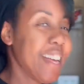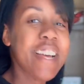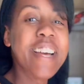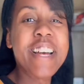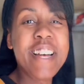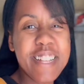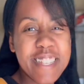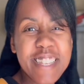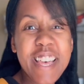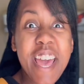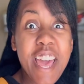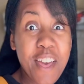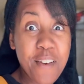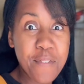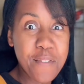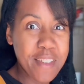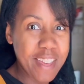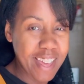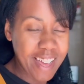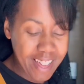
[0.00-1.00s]
It's
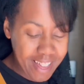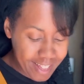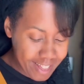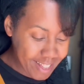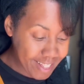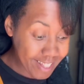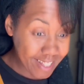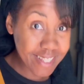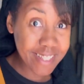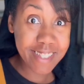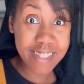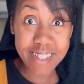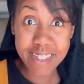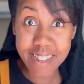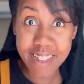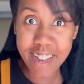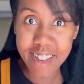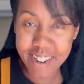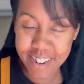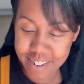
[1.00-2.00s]
heavy. This is a
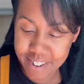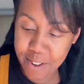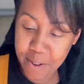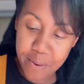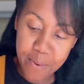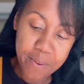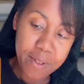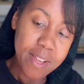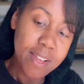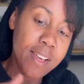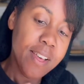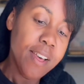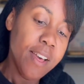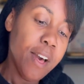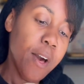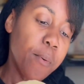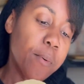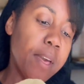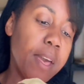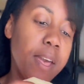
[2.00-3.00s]
lot of dough.
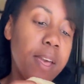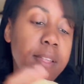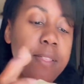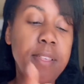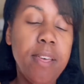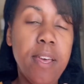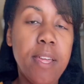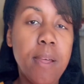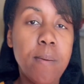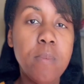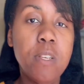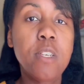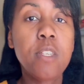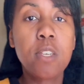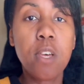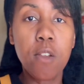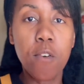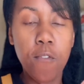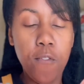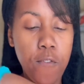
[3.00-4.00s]
Okay, and then I'm just
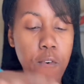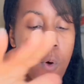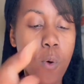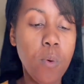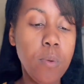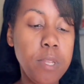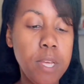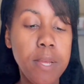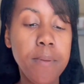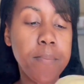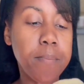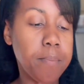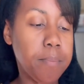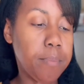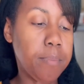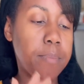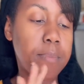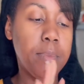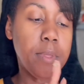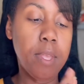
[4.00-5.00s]
going to fold it
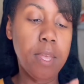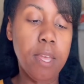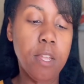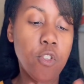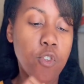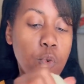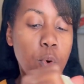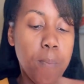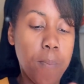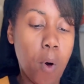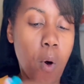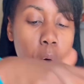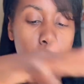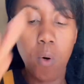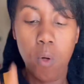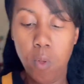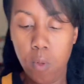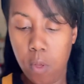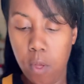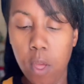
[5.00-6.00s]
into a
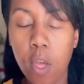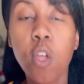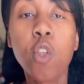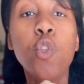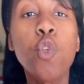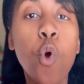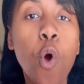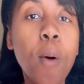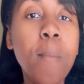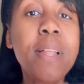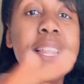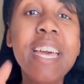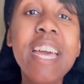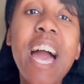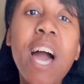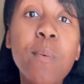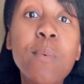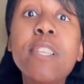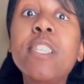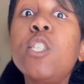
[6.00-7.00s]
ball. Normally,
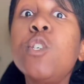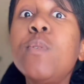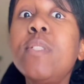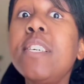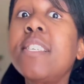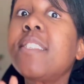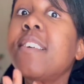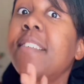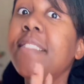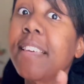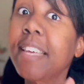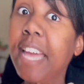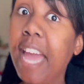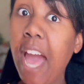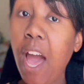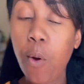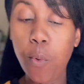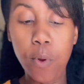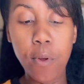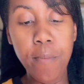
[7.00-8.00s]
I would do this on the
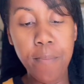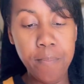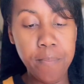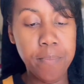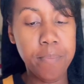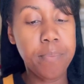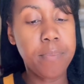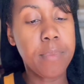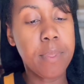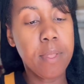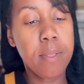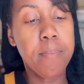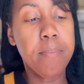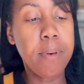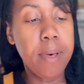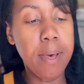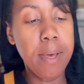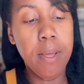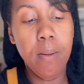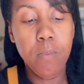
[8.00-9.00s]
counter,
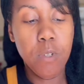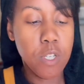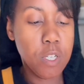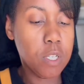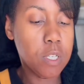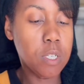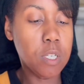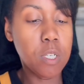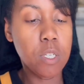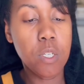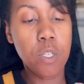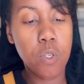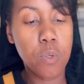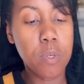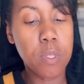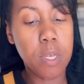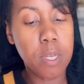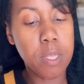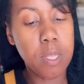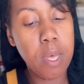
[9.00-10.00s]
but I'm just going to do
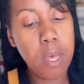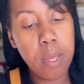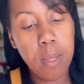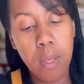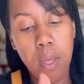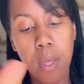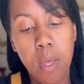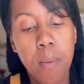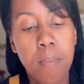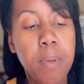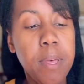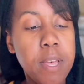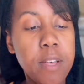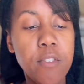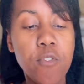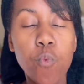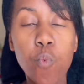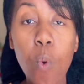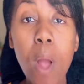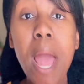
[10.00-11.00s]
it like that
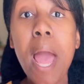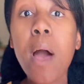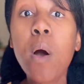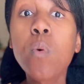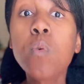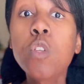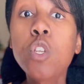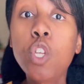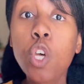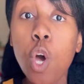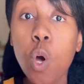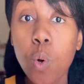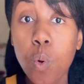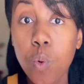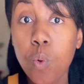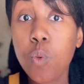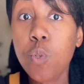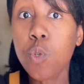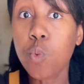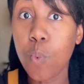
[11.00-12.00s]
because round
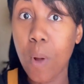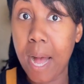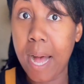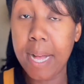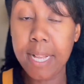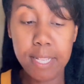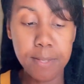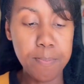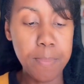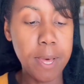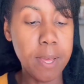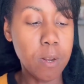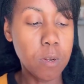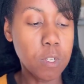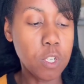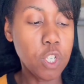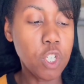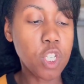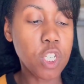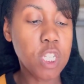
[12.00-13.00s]
doughs rise better.
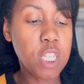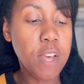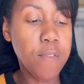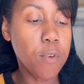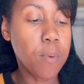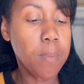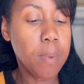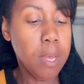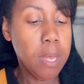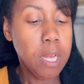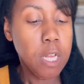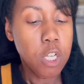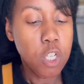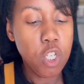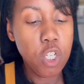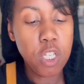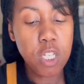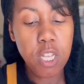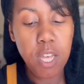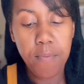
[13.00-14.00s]
So just give
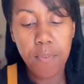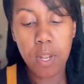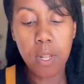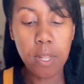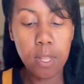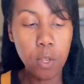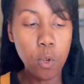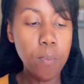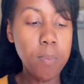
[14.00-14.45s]
it a little